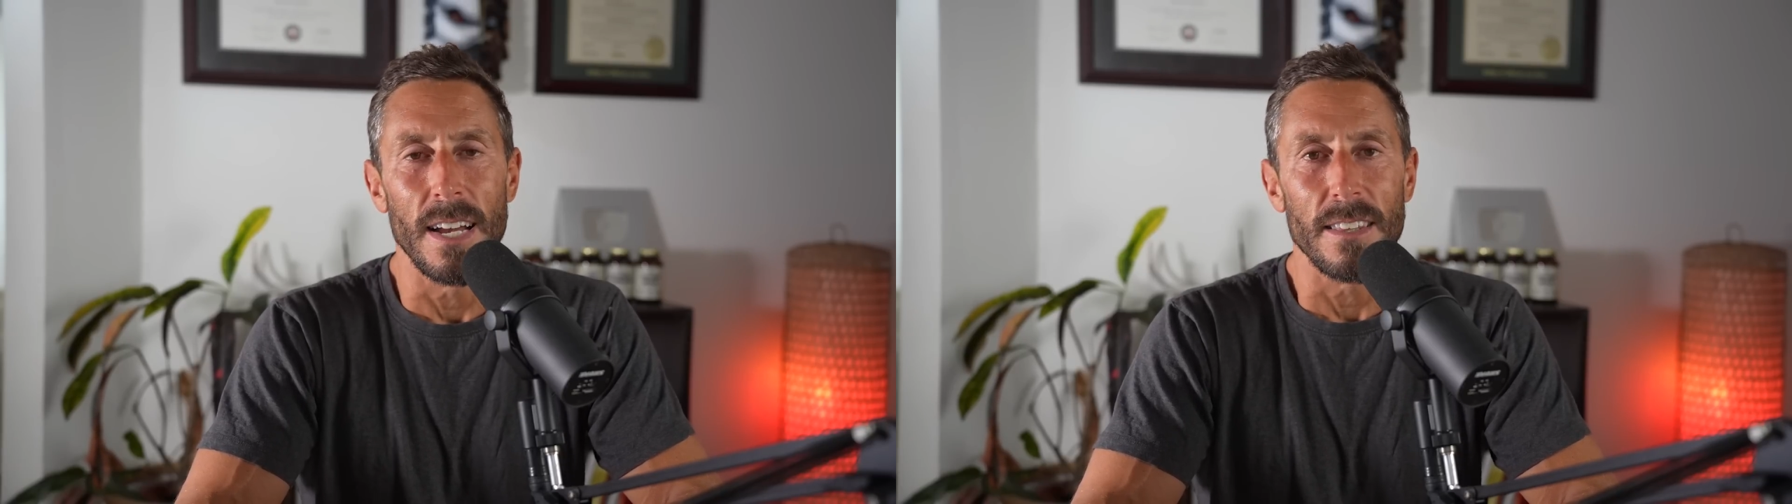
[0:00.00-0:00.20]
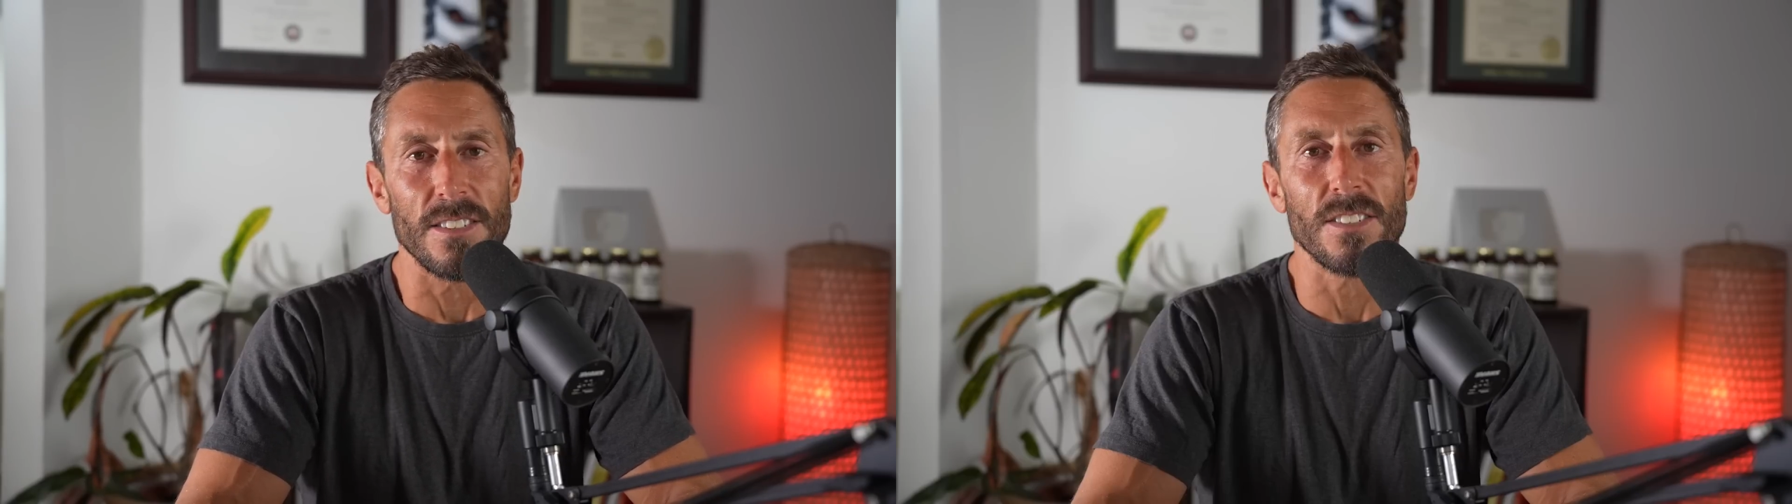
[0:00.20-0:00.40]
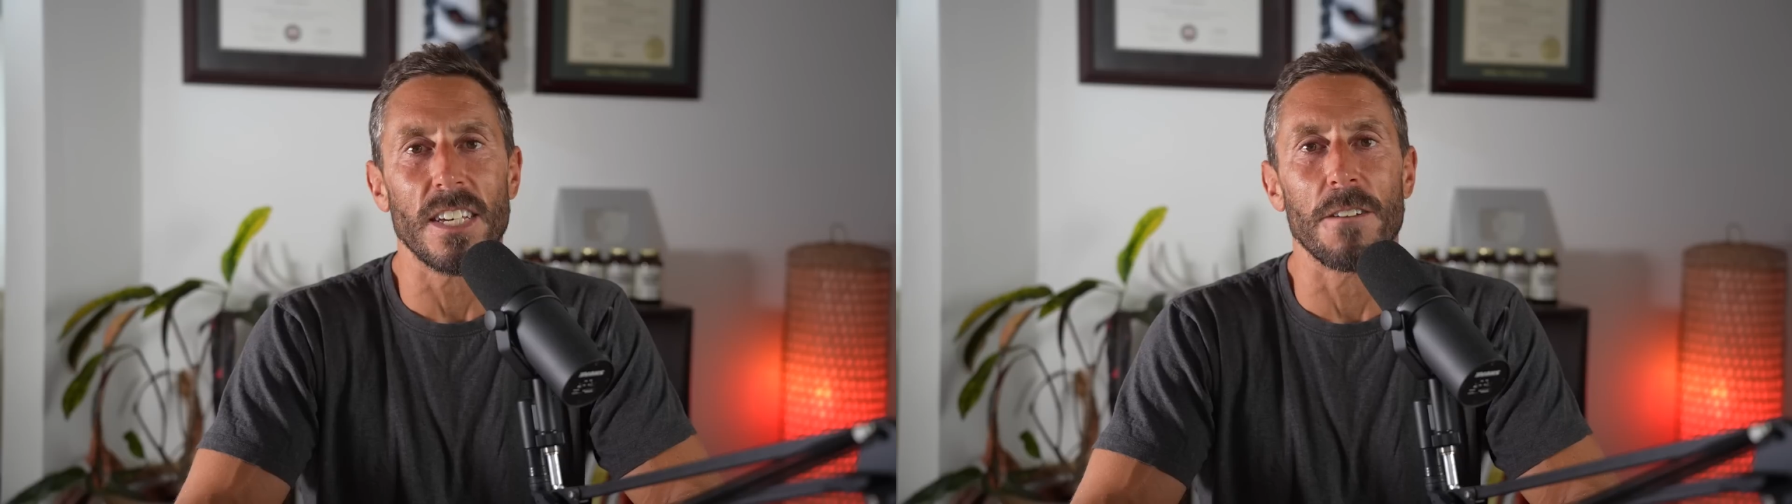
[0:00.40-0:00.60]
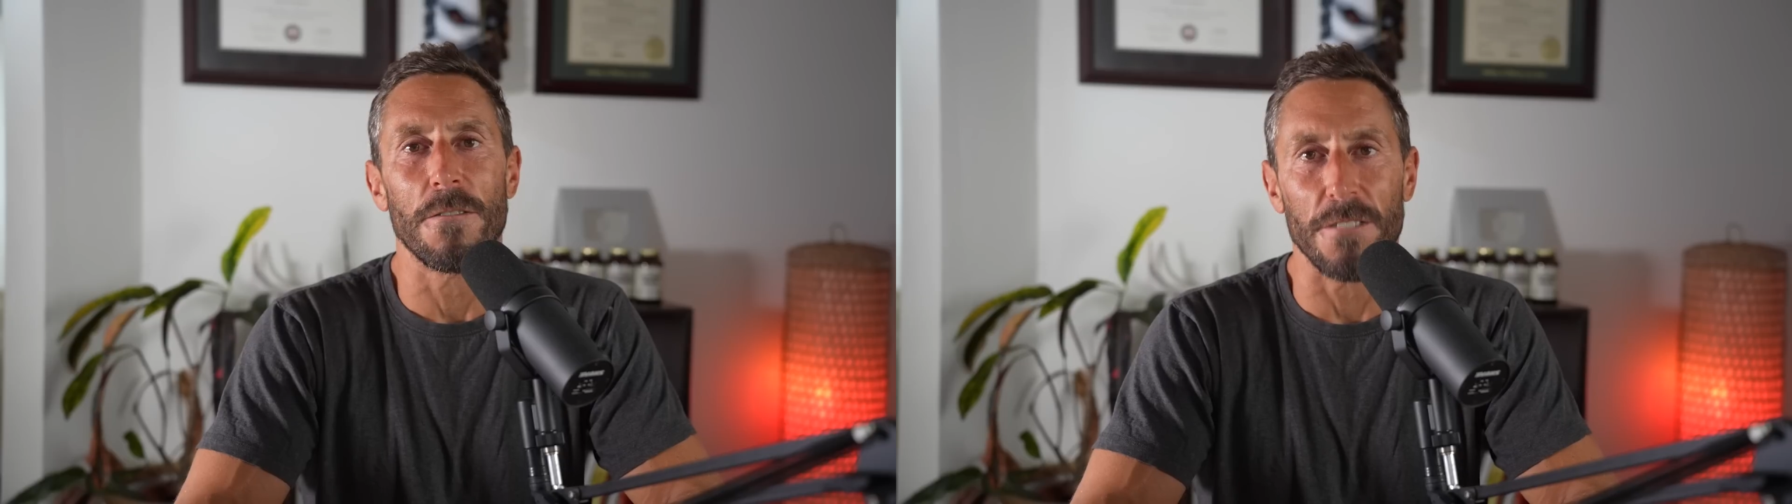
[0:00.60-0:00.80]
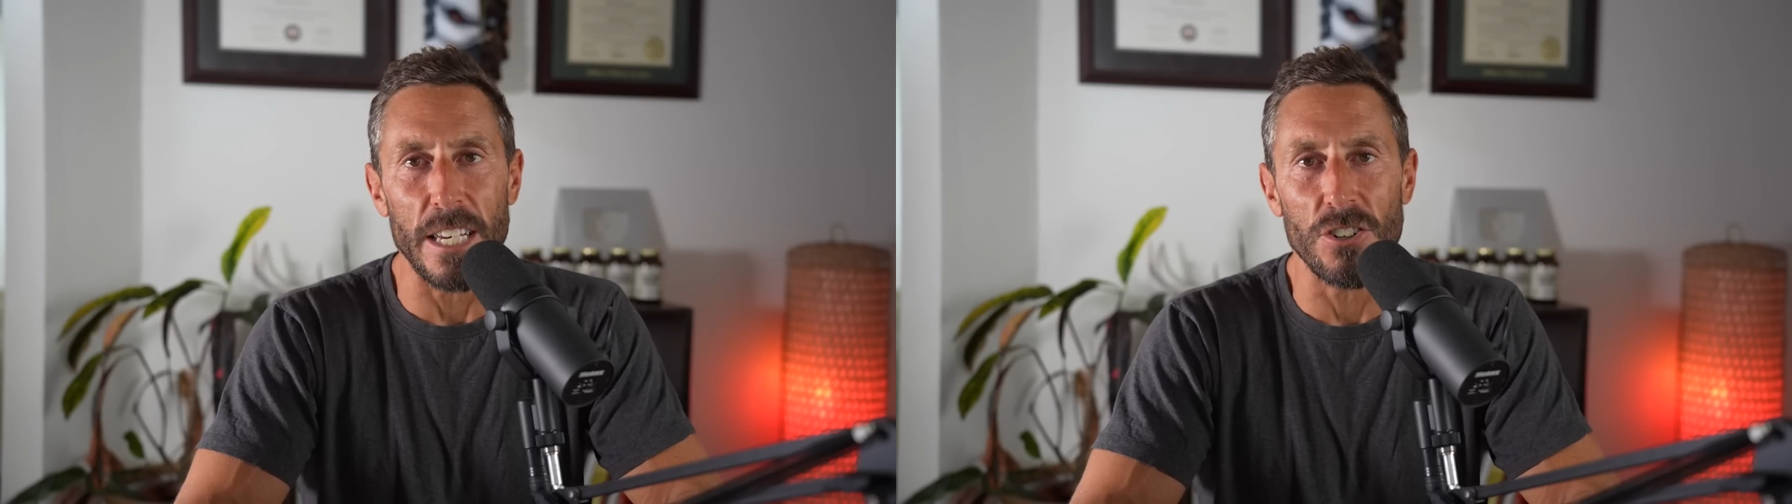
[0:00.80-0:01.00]
This is a
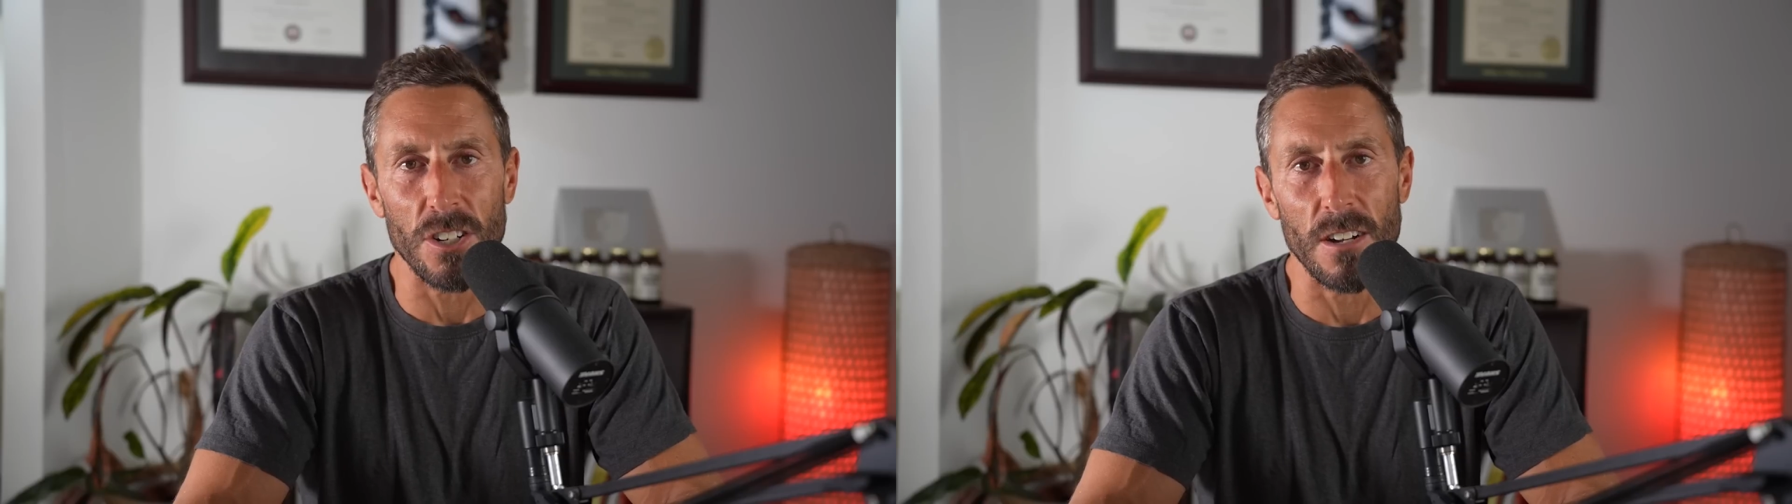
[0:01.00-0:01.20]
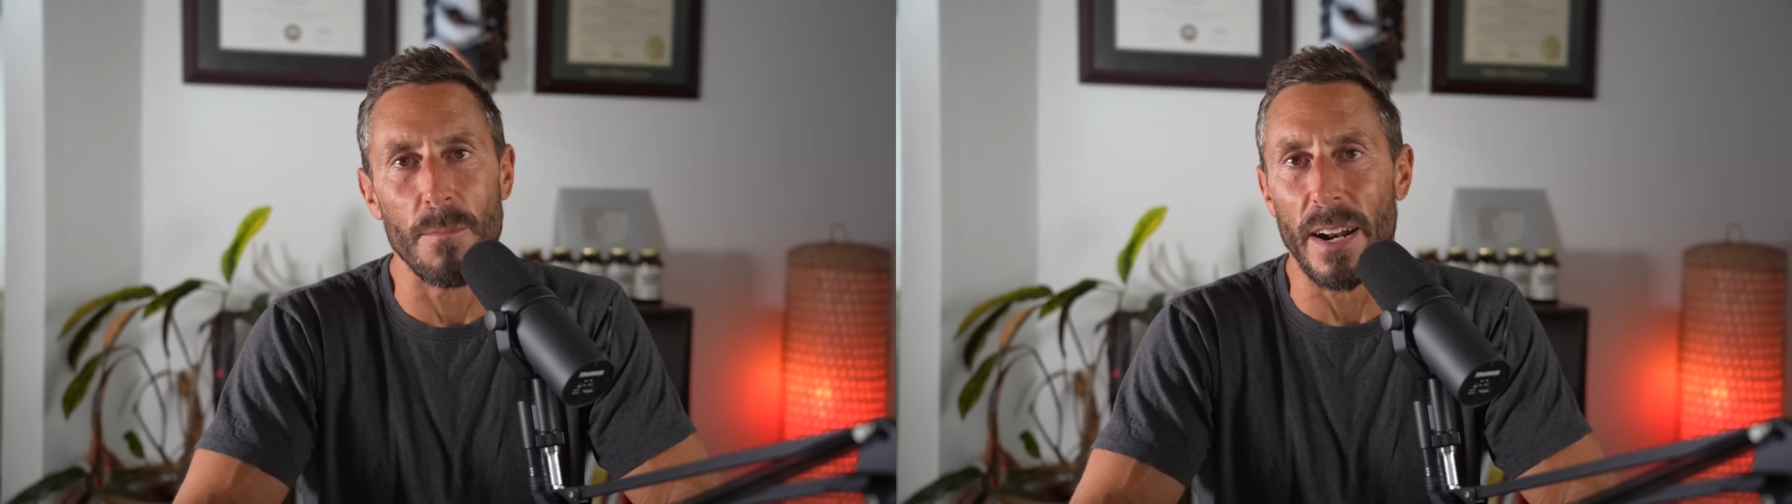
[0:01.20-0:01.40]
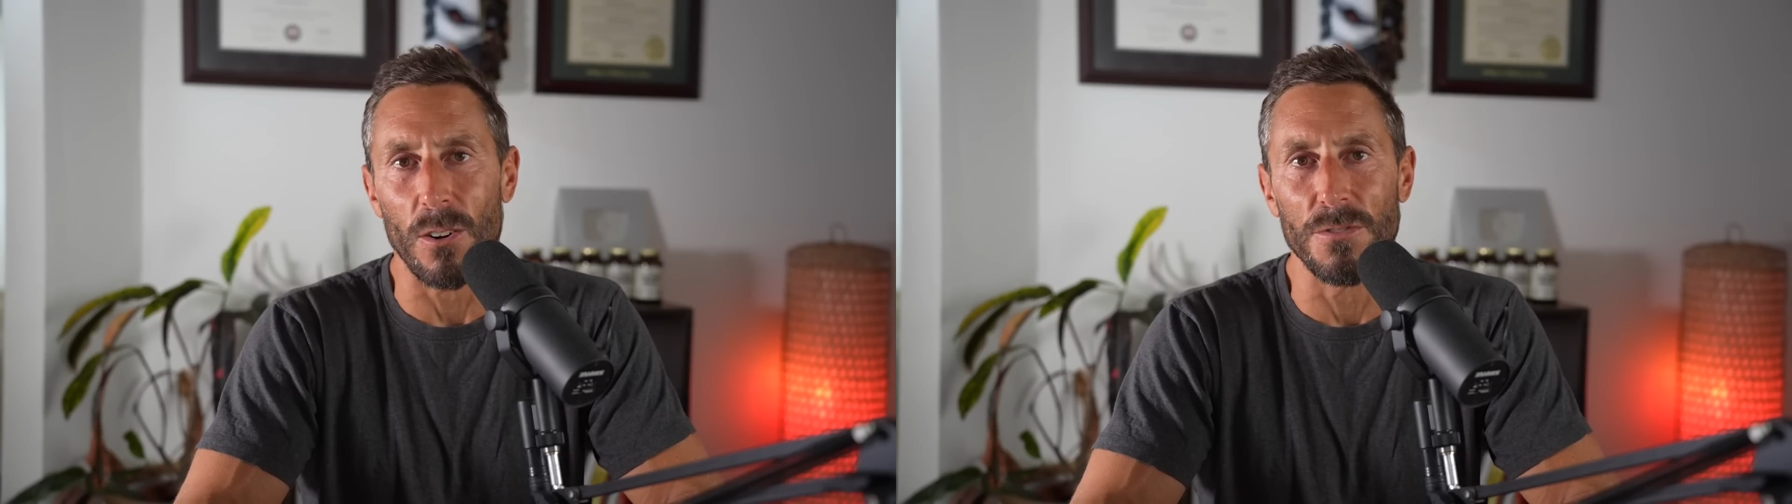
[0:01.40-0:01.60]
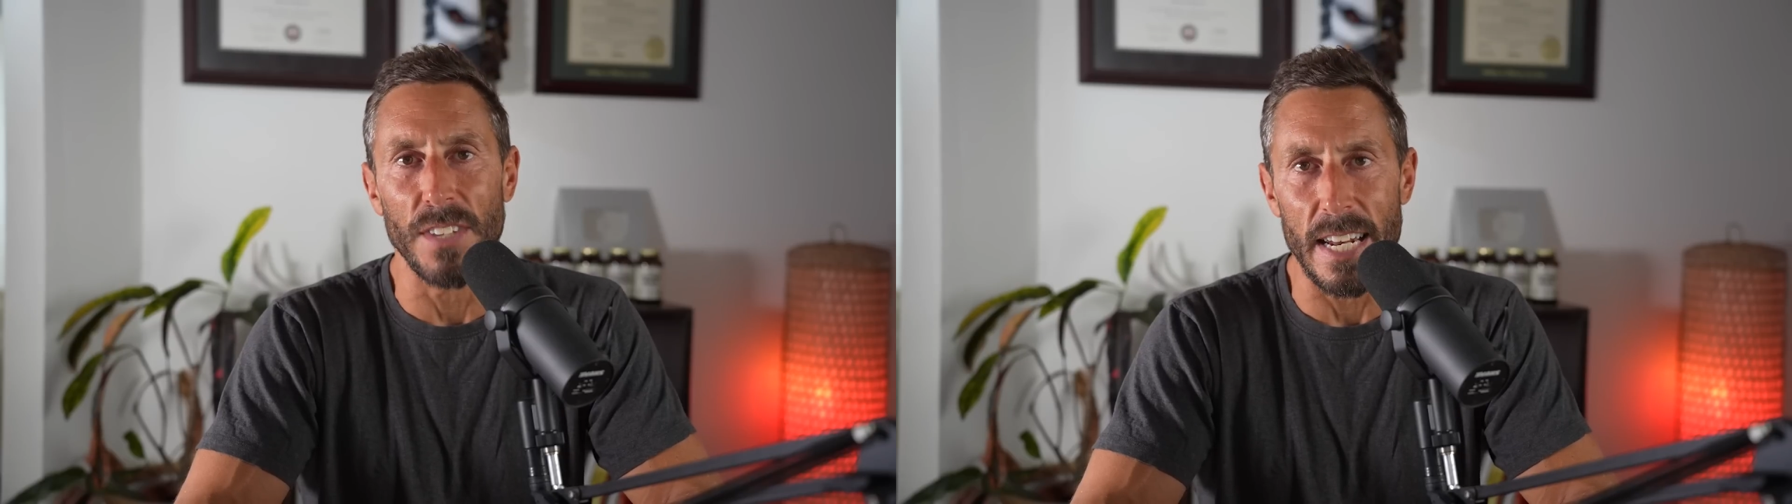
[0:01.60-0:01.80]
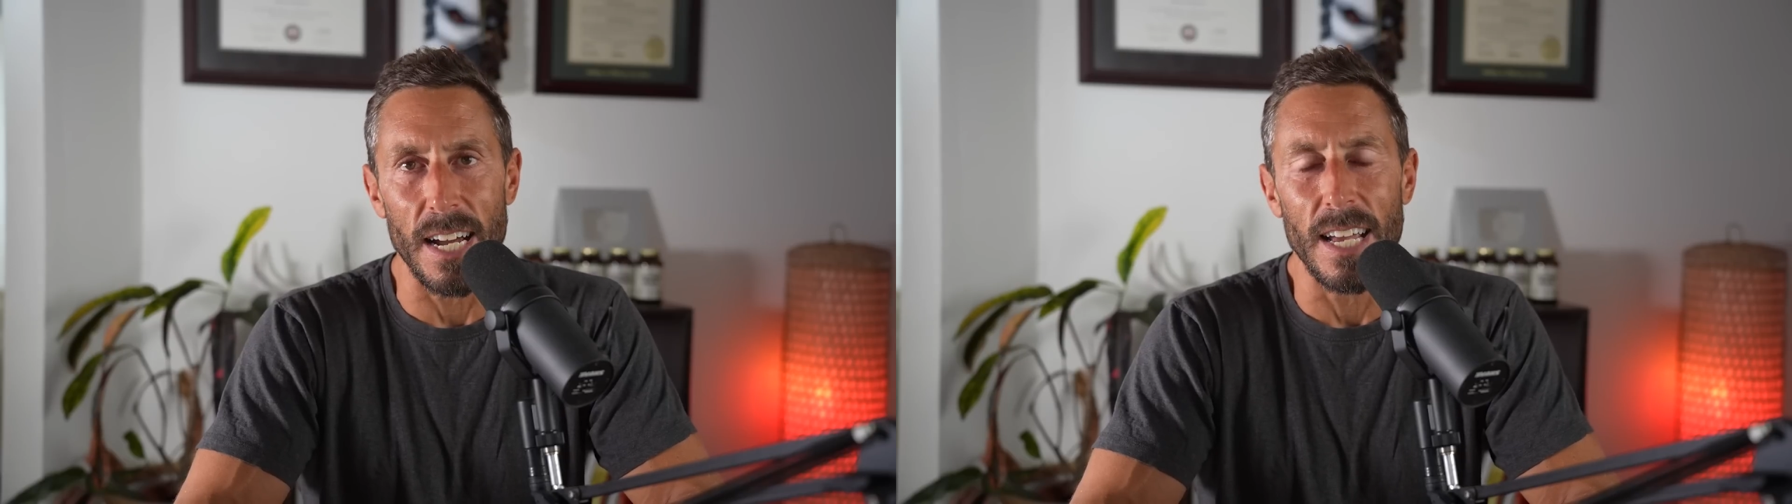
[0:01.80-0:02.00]
conflation of the medical
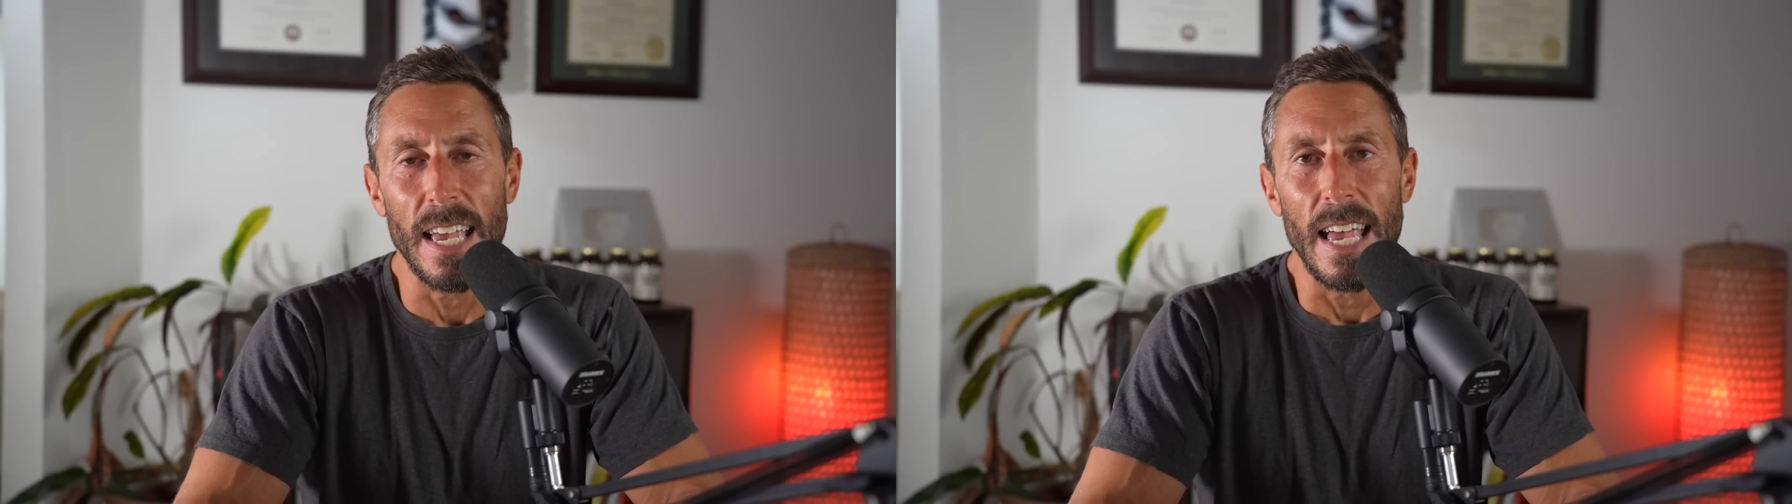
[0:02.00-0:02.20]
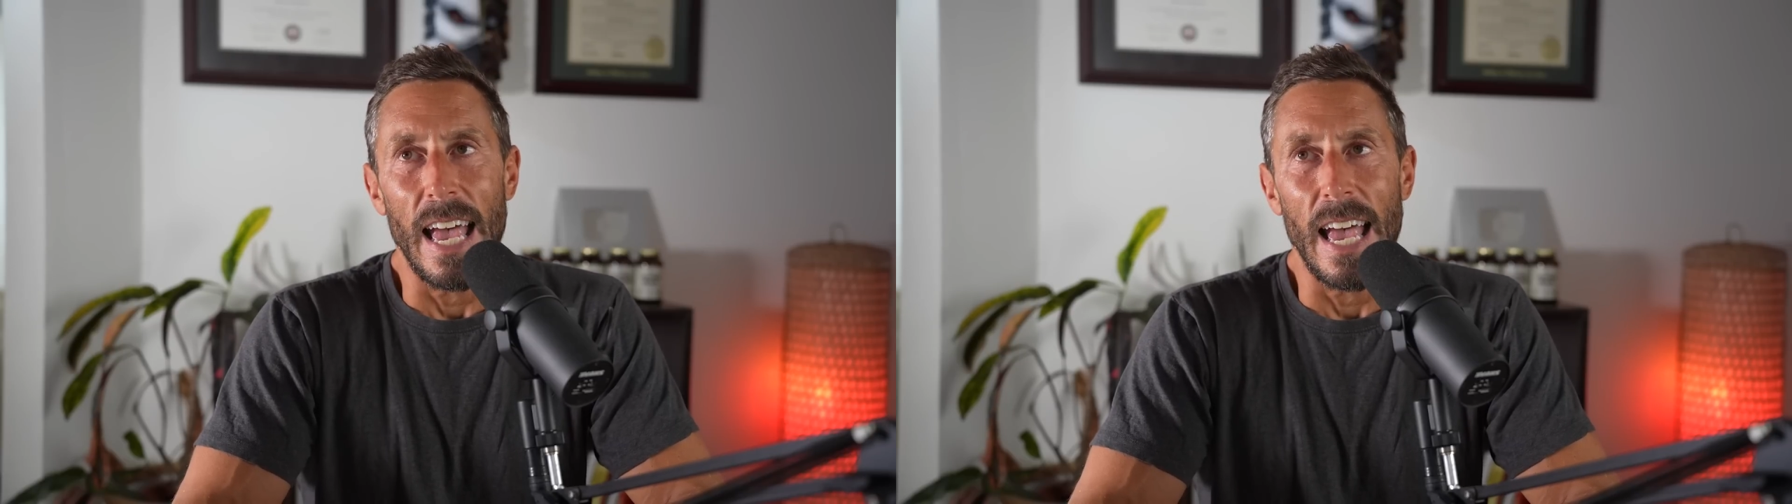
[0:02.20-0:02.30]
data.